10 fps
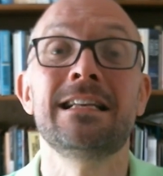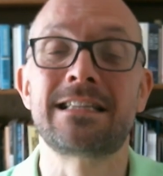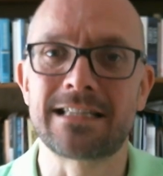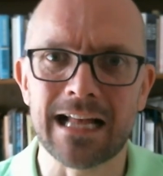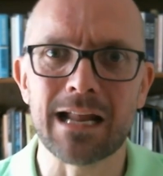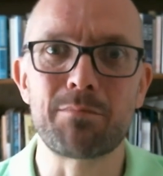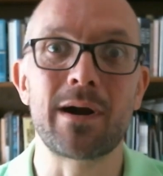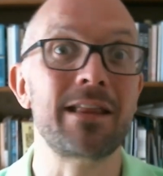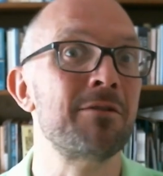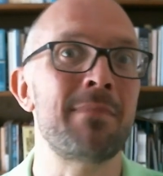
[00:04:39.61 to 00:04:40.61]

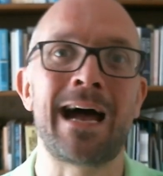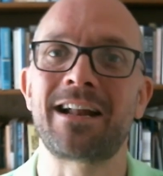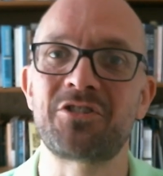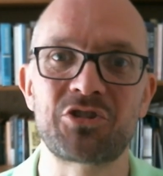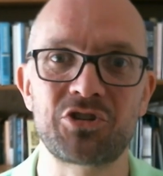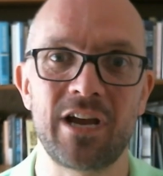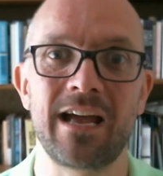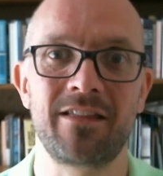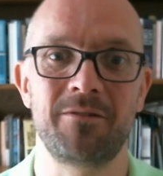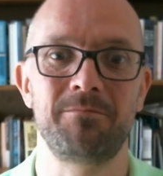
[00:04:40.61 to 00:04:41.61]
Celebrate them and
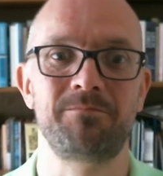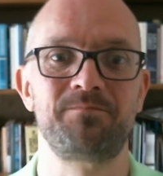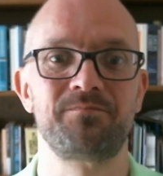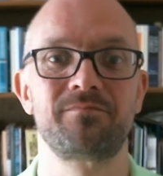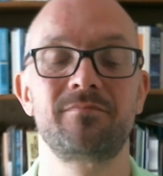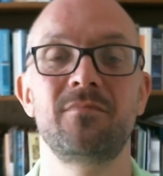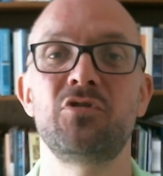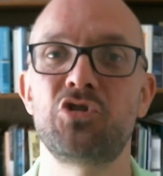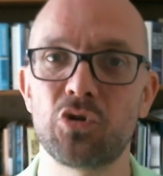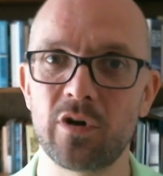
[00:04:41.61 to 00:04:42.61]
share them.
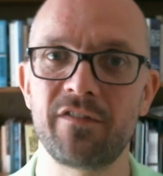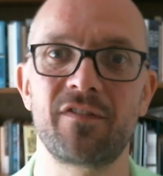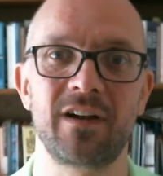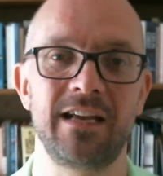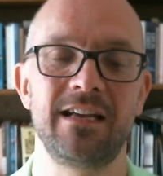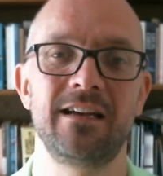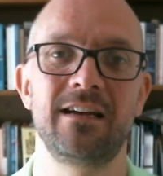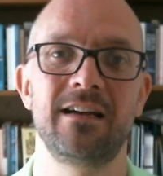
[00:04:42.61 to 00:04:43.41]
Joyfully